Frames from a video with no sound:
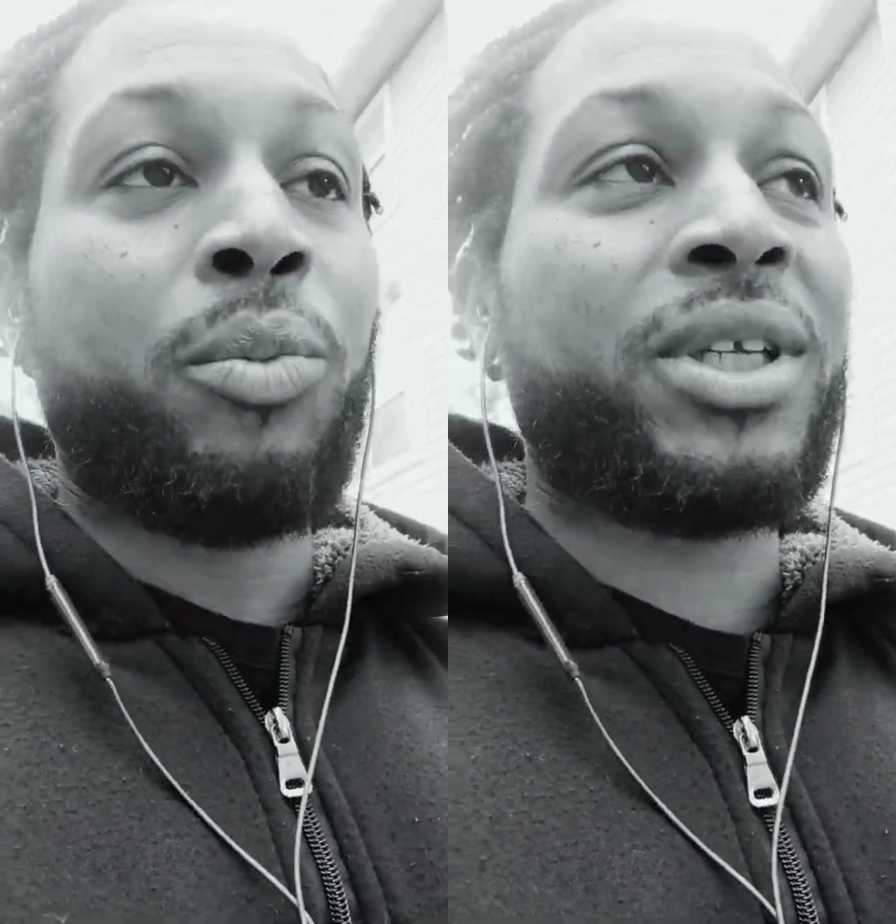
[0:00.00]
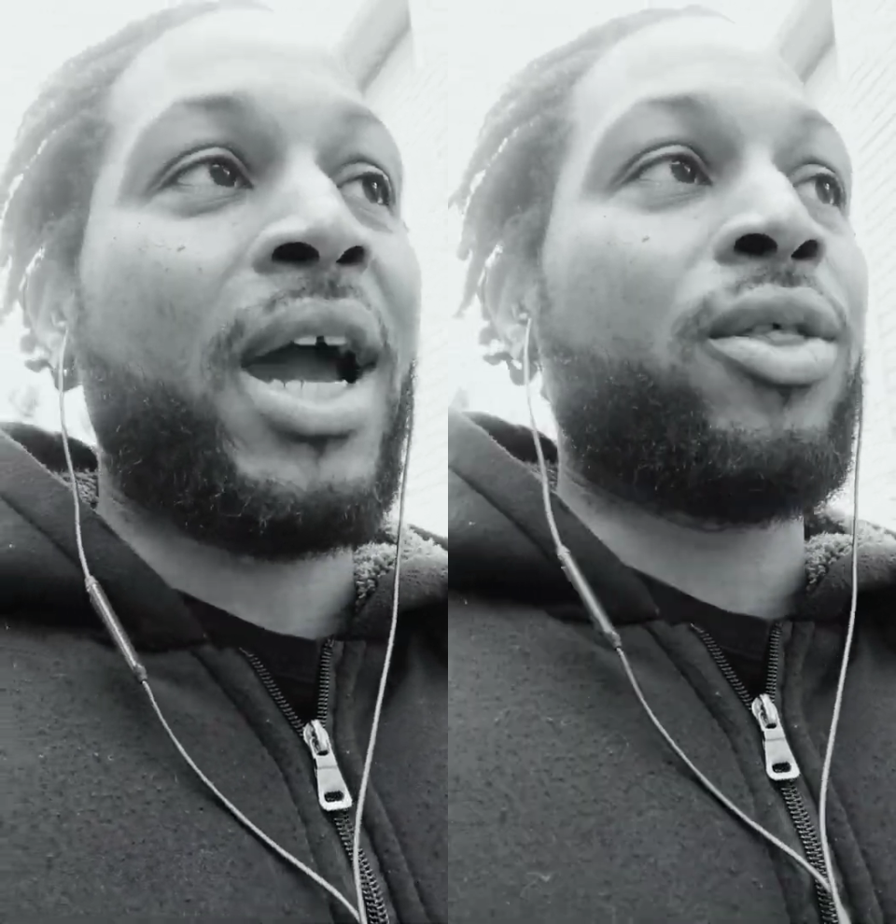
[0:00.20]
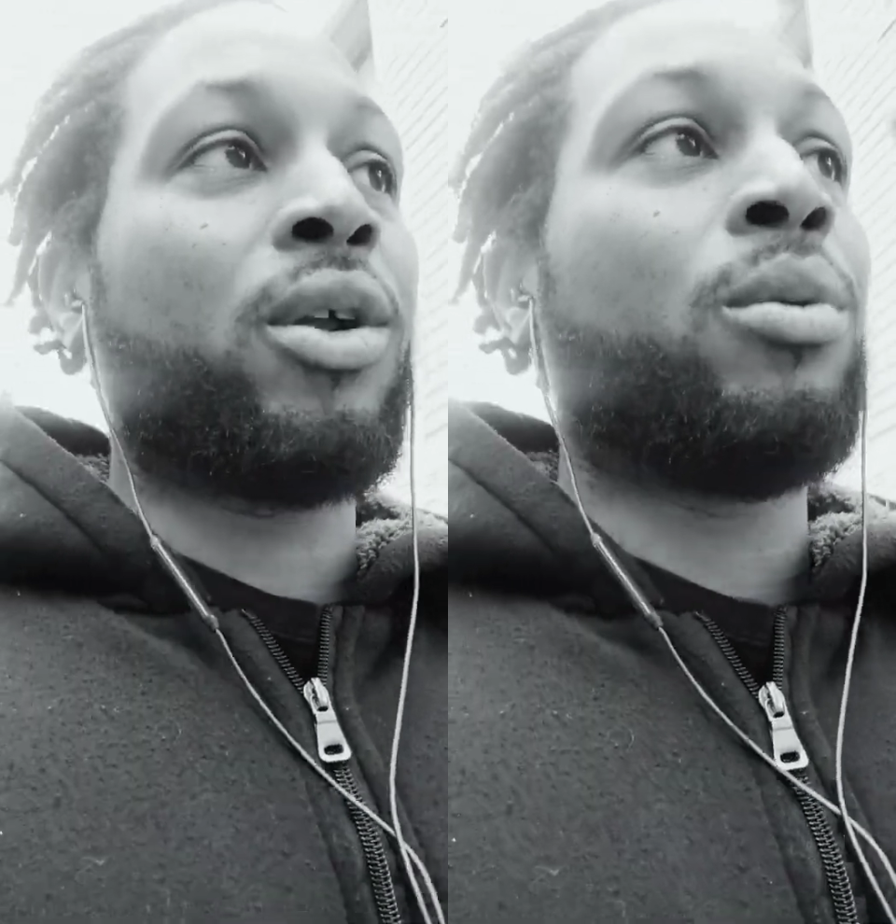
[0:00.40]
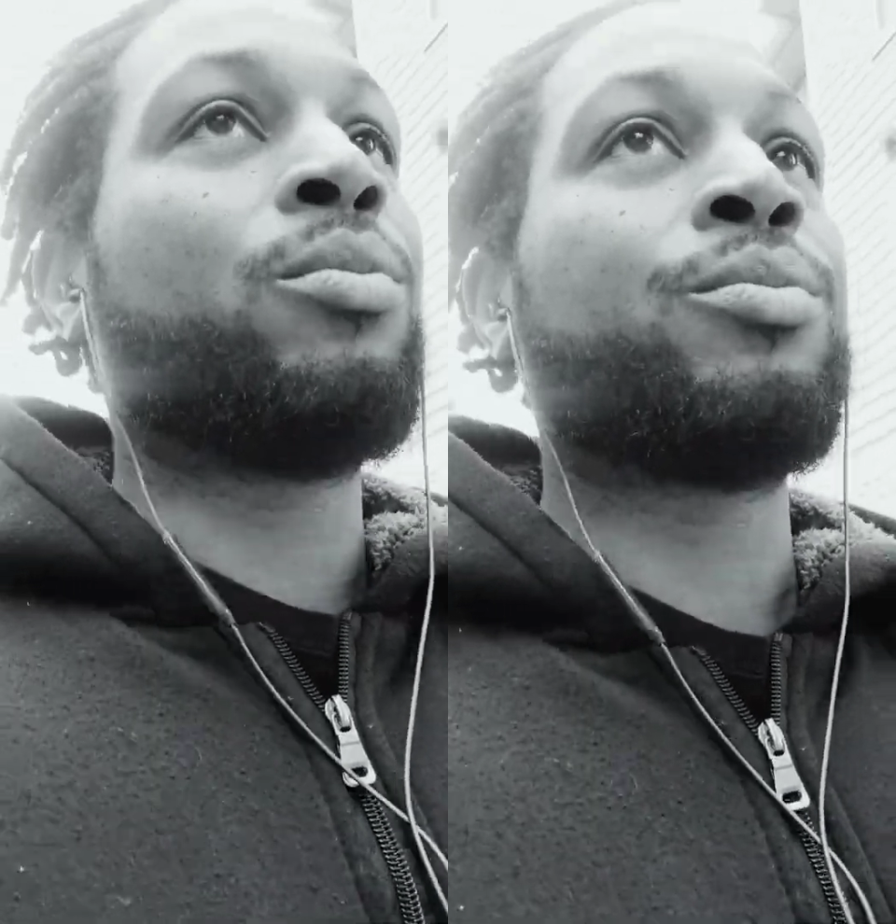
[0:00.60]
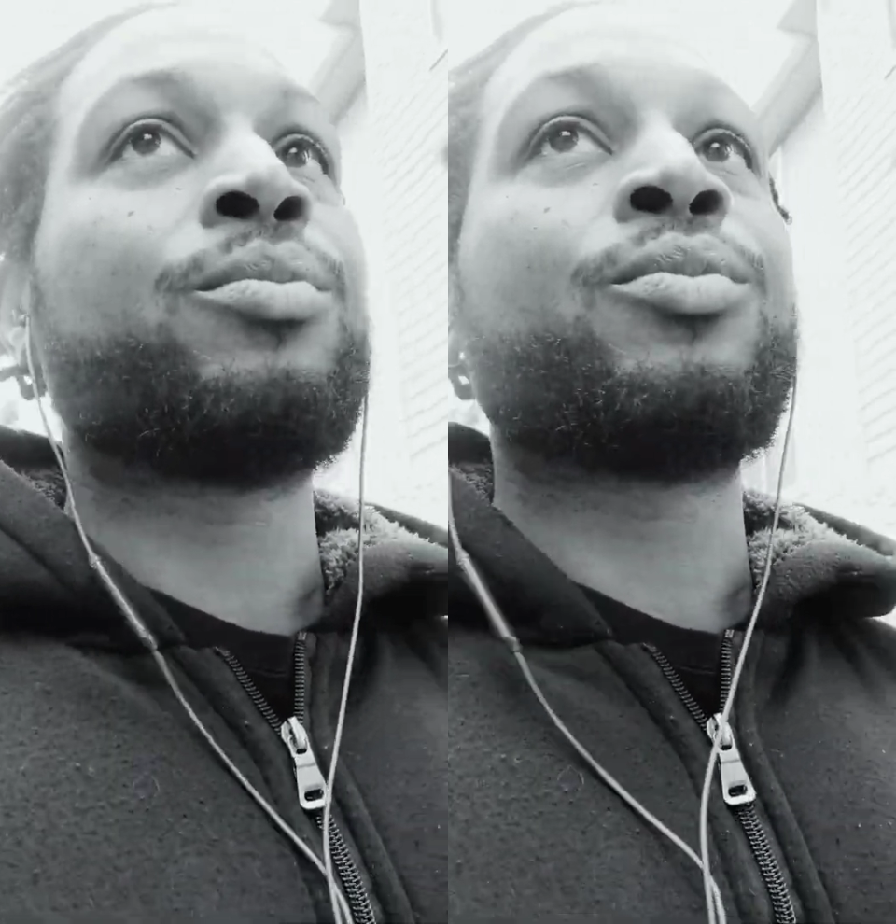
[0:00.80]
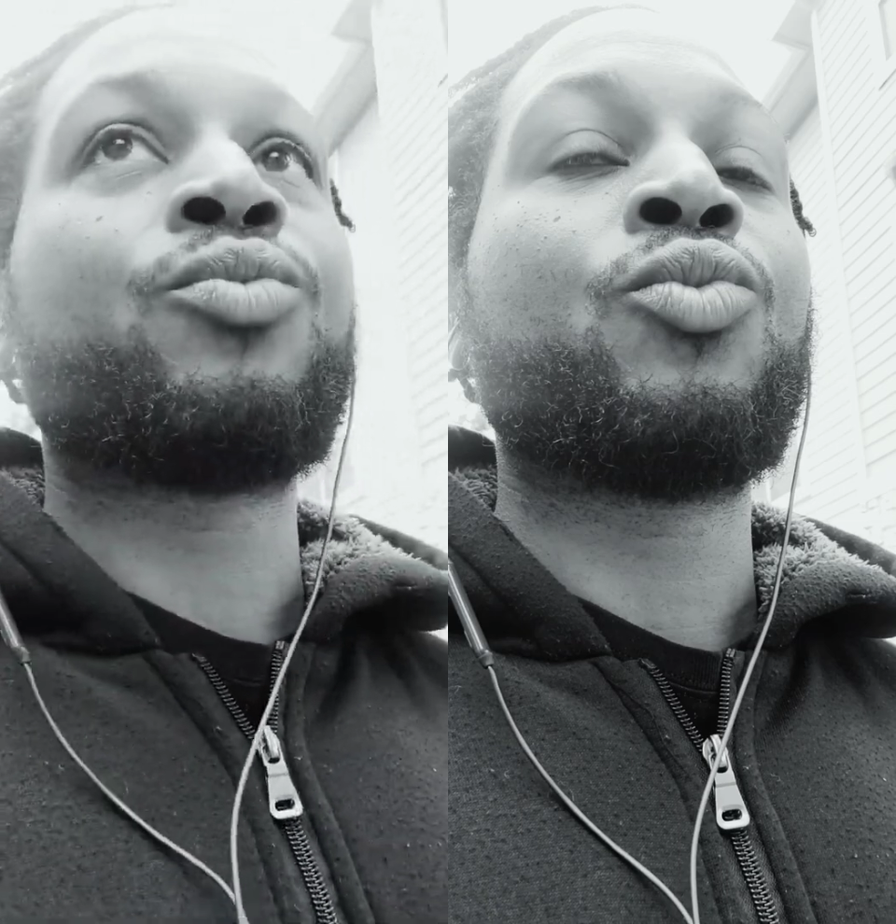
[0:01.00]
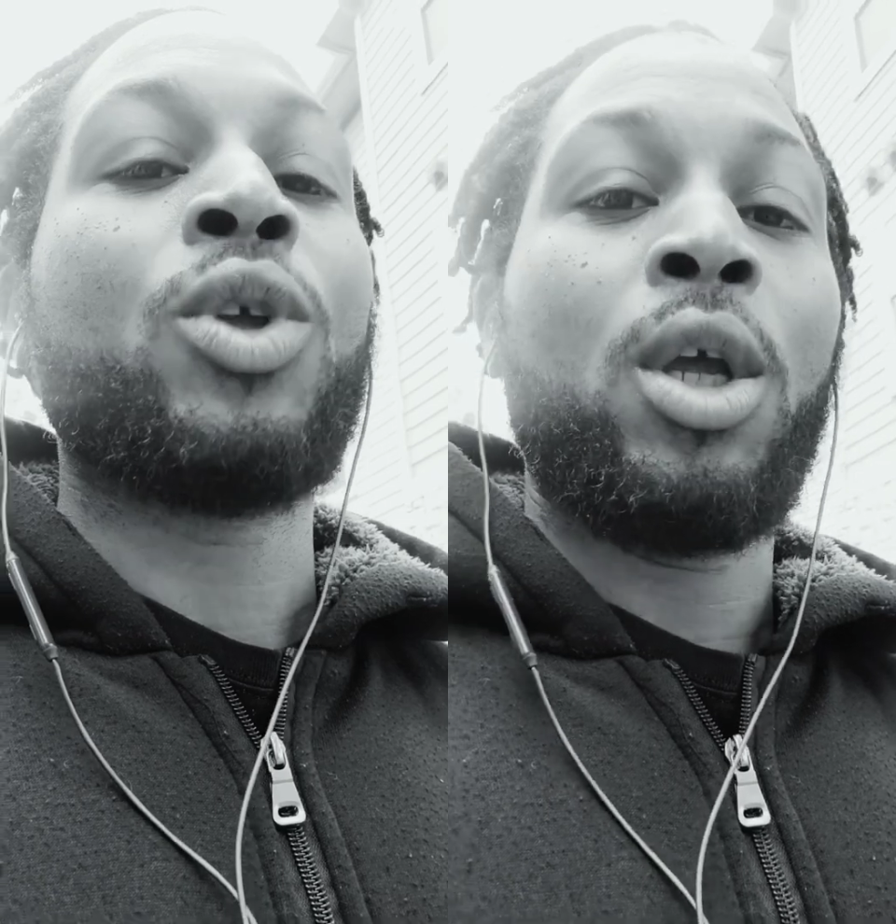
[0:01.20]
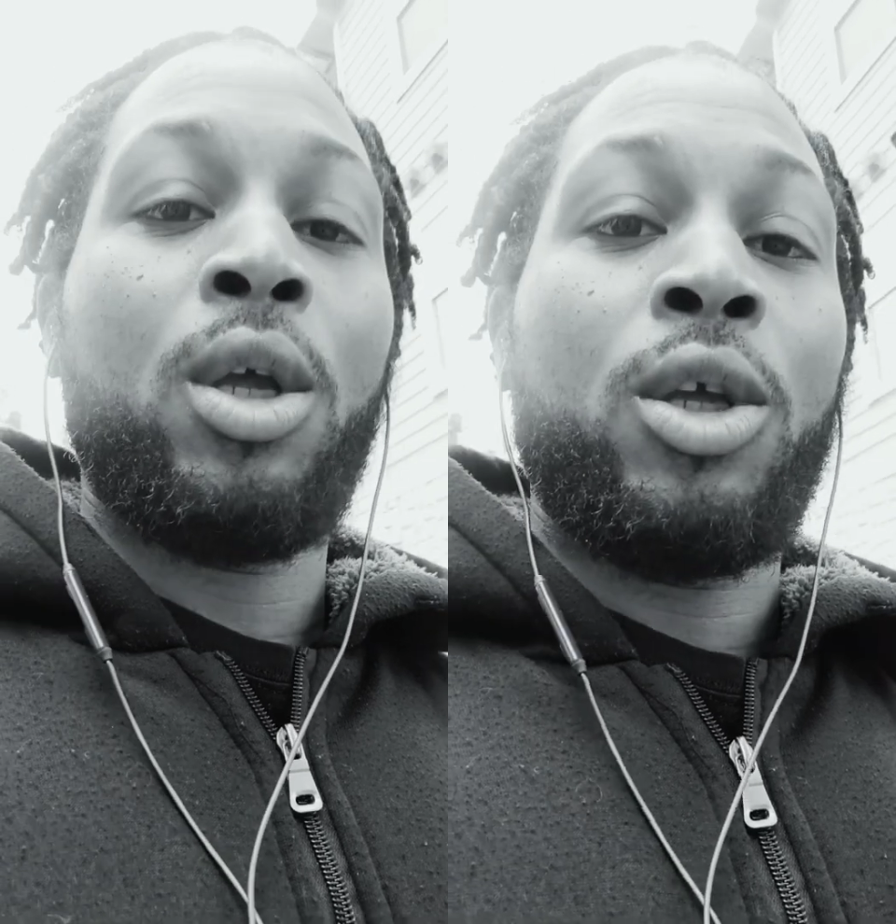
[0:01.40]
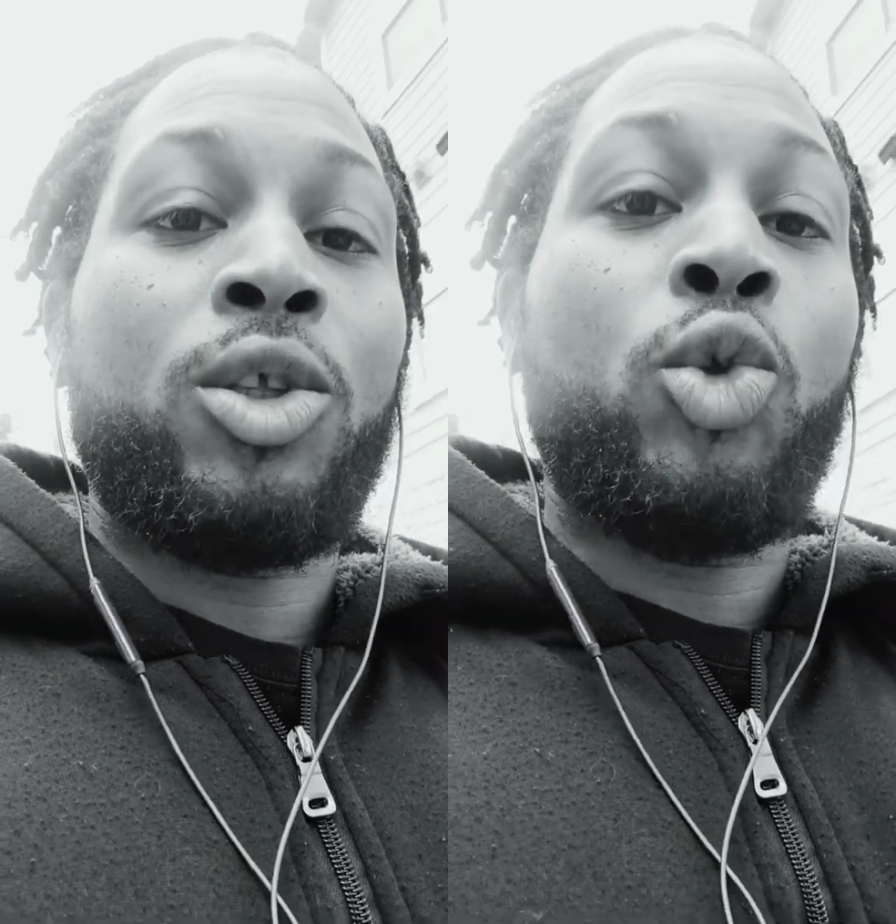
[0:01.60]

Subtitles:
together, you